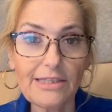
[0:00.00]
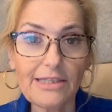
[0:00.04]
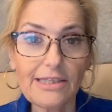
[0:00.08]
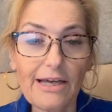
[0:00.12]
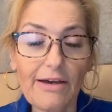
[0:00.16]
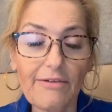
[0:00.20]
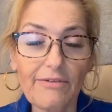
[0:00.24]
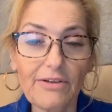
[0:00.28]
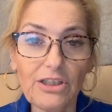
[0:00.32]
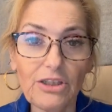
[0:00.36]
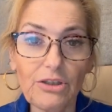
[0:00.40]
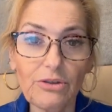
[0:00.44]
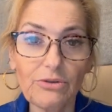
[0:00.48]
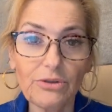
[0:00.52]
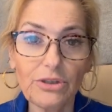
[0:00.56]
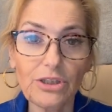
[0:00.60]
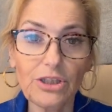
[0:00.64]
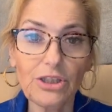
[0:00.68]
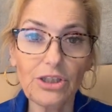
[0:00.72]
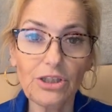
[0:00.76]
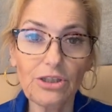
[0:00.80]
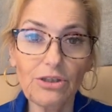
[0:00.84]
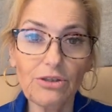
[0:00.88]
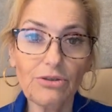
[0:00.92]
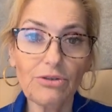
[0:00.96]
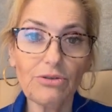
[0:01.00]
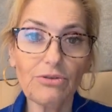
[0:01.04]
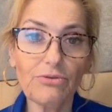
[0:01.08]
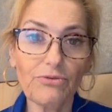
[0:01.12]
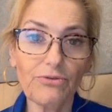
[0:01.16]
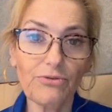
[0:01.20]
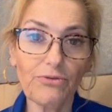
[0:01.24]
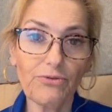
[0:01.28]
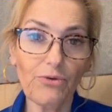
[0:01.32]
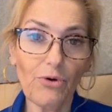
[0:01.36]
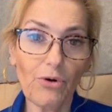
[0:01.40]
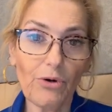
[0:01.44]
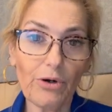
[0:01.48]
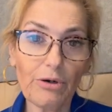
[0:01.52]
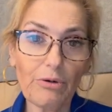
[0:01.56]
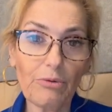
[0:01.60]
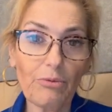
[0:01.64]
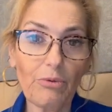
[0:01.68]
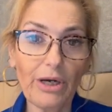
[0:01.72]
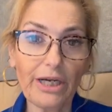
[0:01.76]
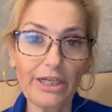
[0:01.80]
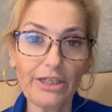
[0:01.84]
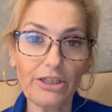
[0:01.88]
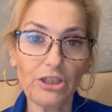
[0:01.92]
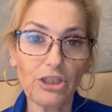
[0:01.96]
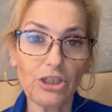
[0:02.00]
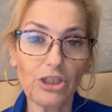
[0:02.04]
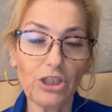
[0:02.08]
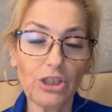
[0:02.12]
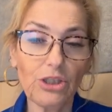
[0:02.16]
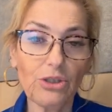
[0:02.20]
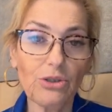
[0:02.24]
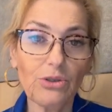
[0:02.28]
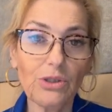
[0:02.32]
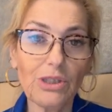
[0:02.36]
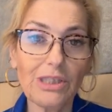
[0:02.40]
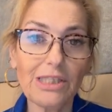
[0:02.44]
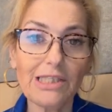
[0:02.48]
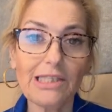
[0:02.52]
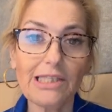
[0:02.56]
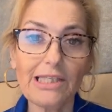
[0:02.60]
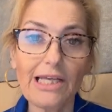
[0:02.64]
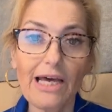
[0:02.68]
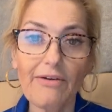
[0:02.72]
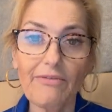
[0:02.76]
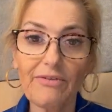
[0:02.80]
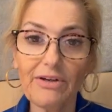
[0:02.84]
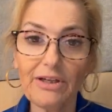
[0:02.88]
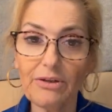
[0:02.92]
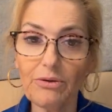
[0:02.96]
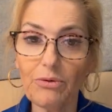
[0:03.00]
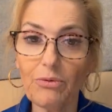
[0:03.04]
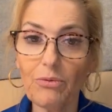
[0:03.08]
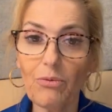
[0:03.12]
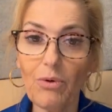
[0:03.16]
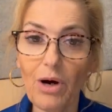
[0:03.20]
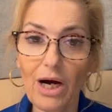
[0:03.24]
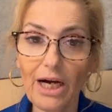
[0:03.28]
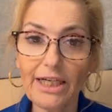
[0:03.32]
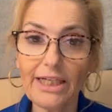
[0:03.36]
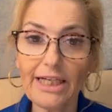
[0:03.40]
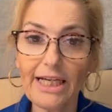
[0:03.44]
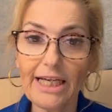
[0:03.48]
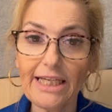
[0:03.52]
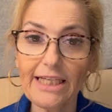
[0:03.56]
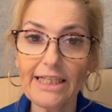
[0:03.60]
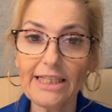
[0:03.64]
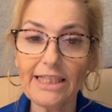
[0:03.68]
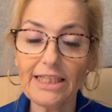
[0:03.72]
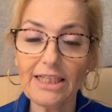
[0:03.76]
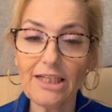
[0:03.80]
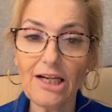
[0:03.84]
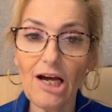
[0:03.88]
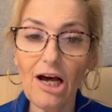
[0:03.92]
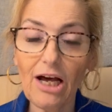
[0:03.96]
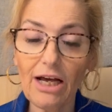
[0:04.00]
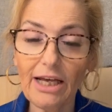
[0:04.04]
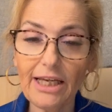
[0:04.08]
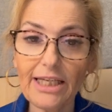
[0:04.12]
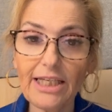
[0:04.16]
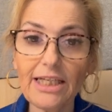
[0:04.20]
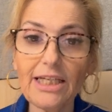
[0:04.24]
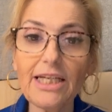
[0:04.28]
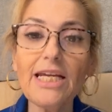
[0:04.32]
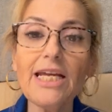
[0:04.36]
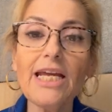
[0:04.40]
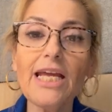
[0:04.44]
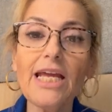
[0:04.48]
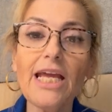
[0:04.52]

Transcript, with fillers: 702-412-7189